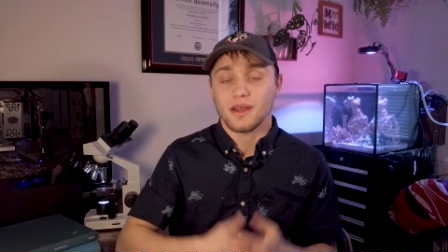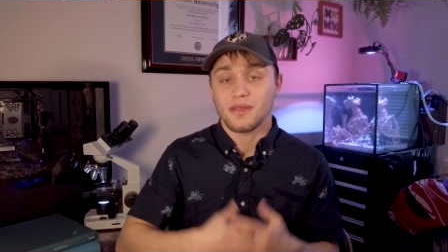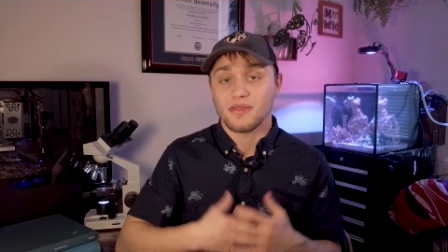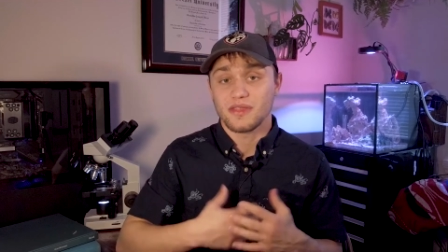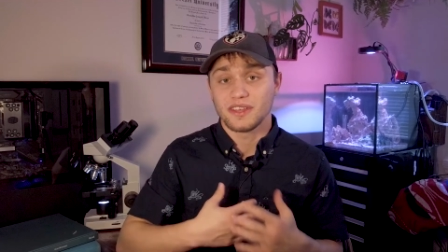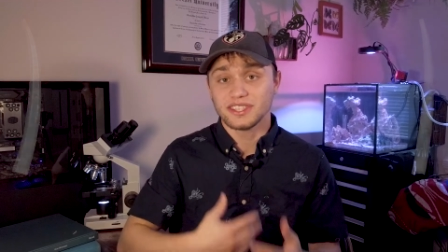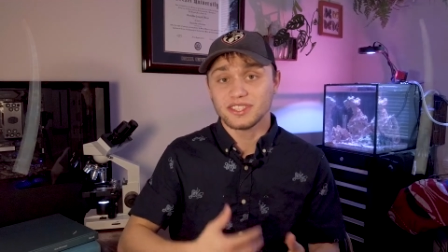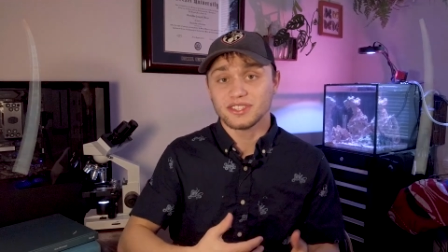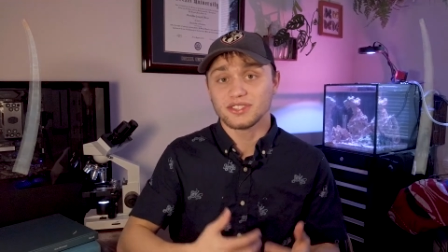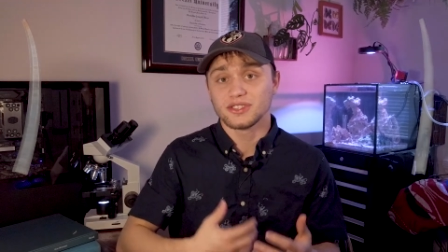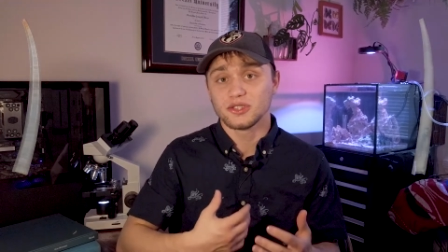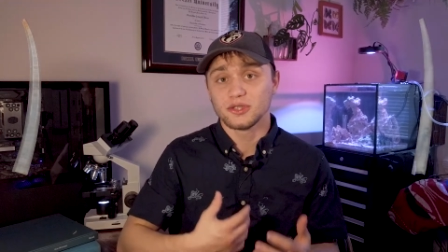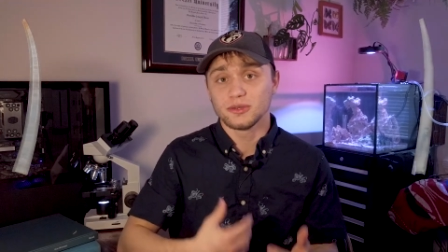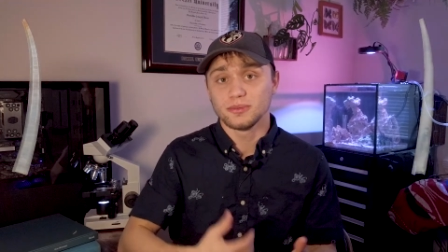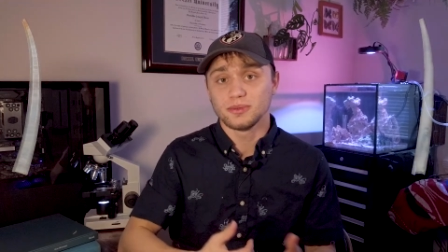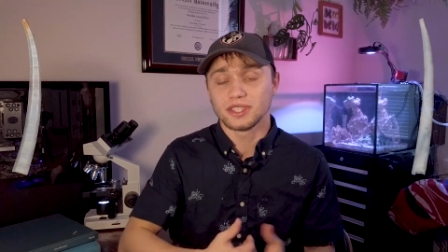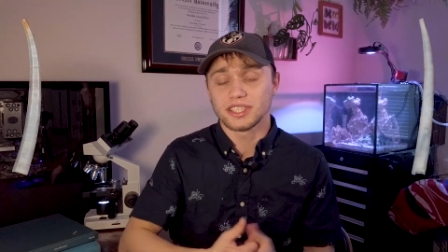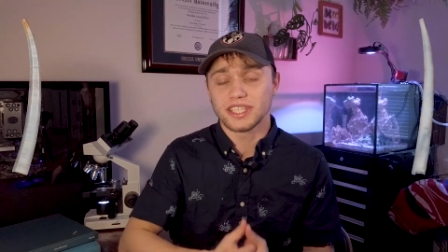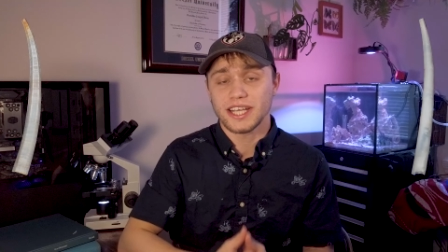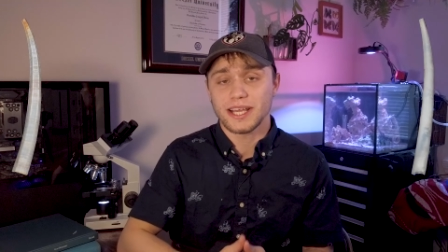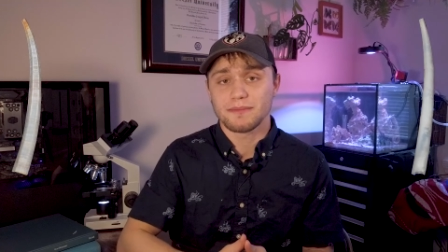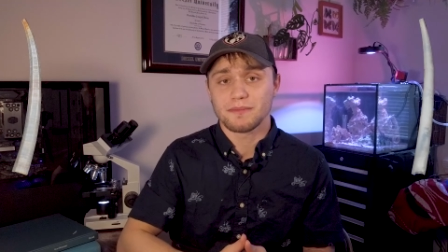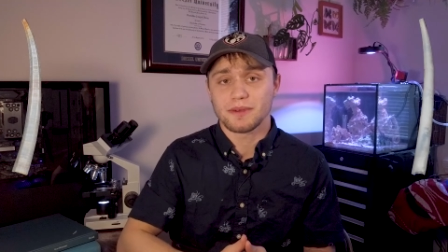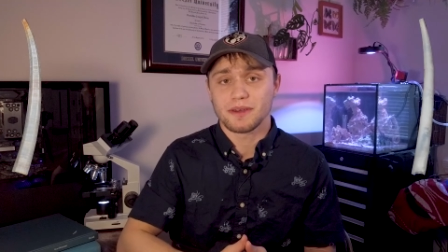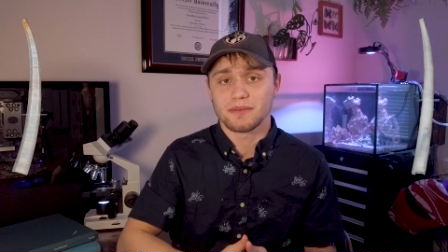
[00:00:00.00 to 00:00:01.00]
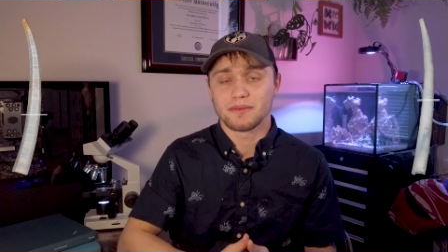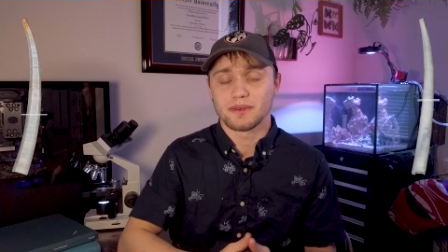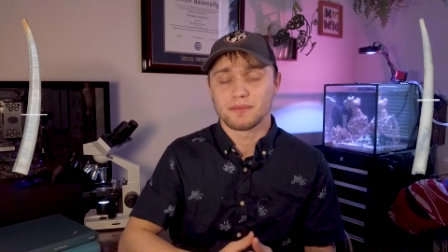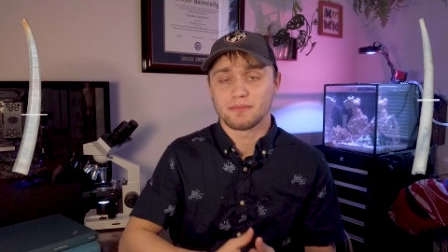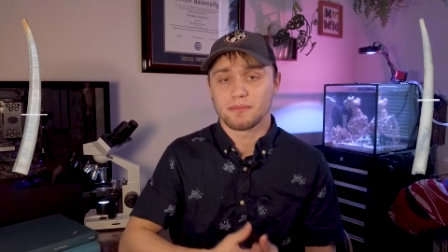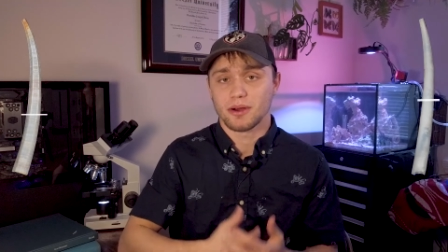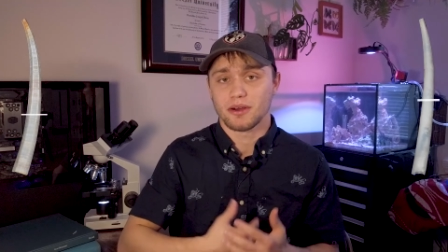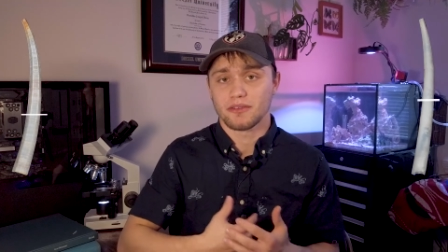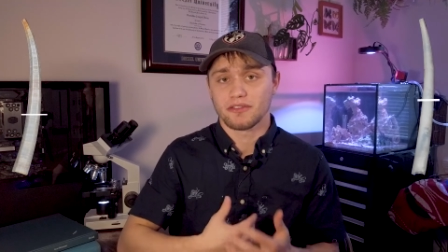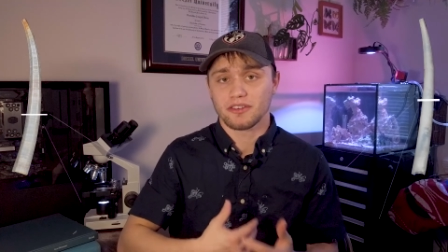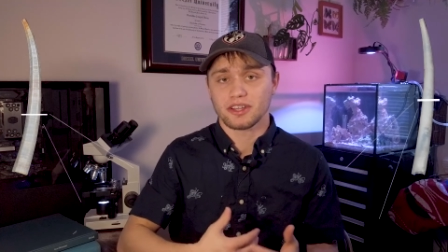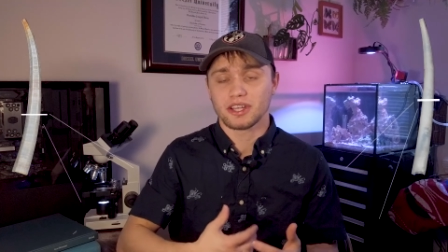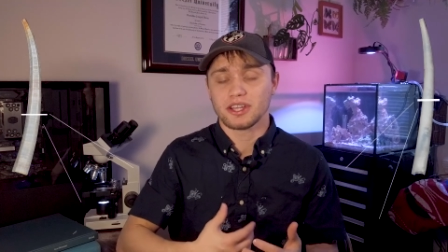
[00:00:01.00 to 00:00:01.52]
This tube shape can be
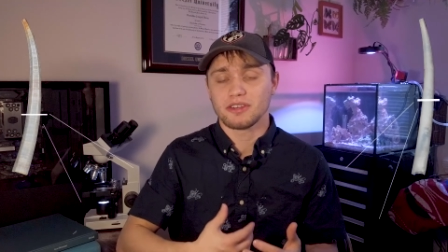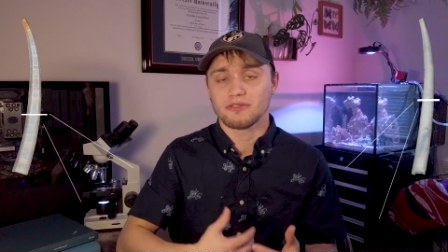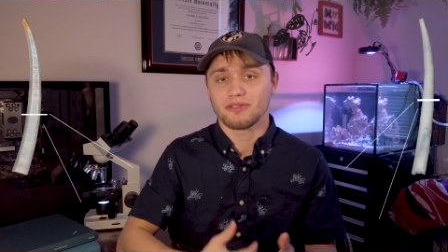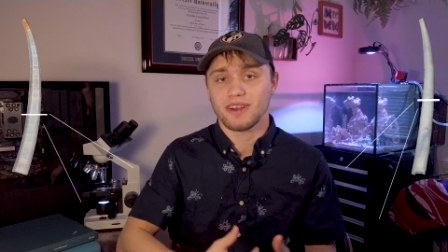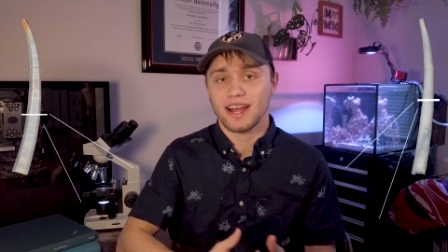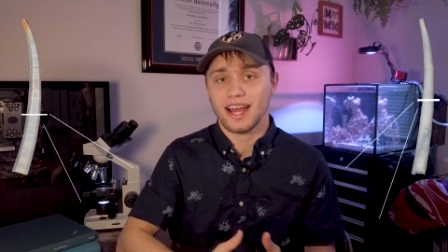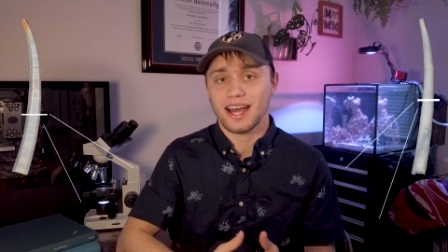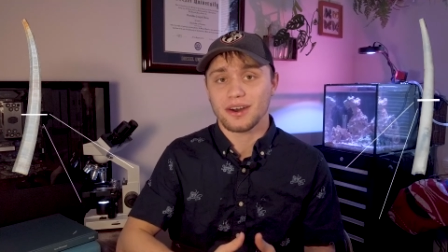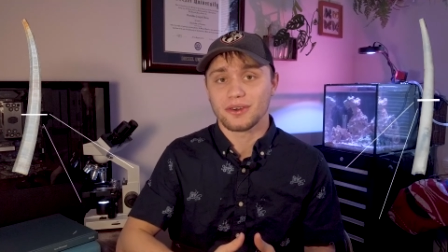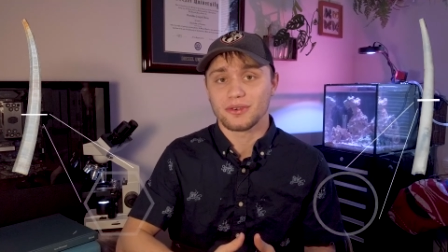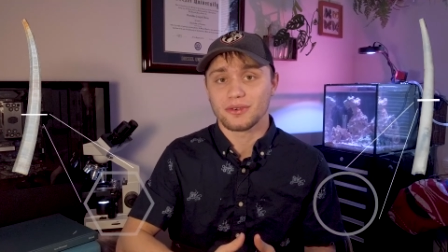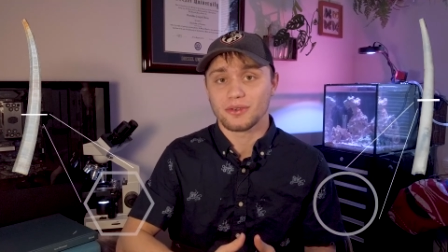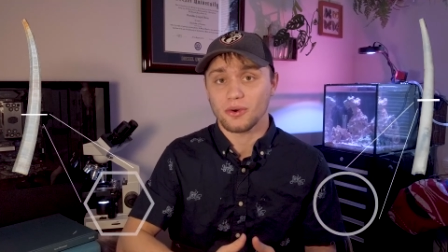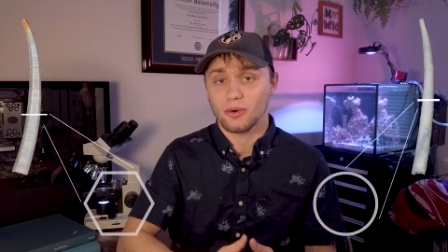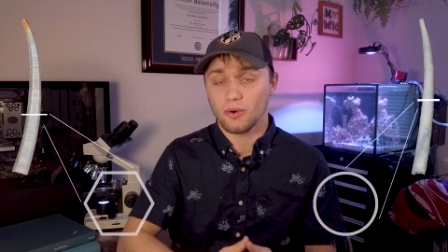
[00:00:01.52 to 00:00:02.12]
perfectly round